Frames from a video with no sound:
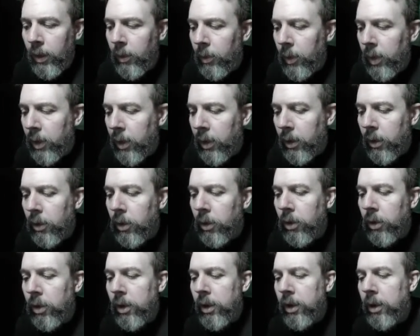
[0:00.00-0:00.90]
and then we
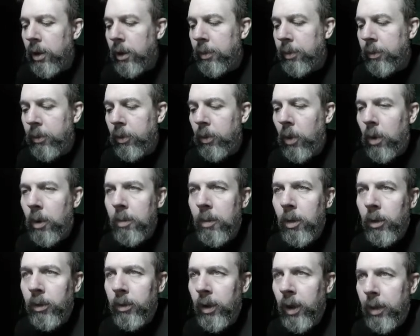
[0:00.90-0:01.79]
can hook it up to
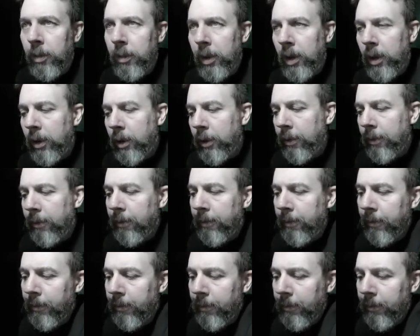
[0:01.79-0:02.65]
our multimeter.